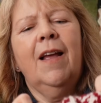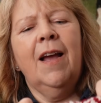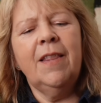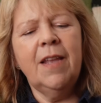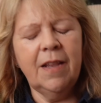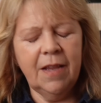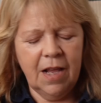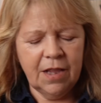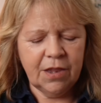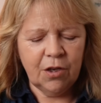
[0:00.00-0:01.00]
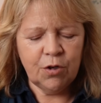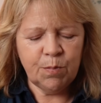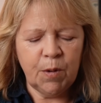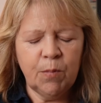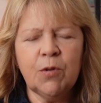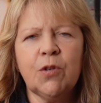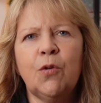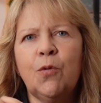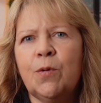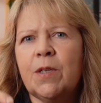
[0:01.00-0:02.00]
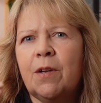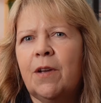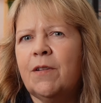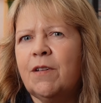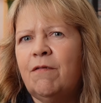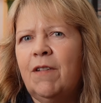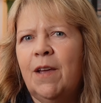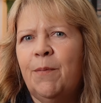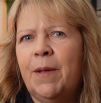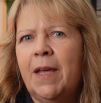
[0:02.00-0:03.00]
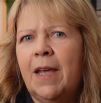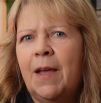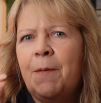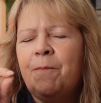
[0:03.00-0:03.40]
And then those bobbles are also going to reappear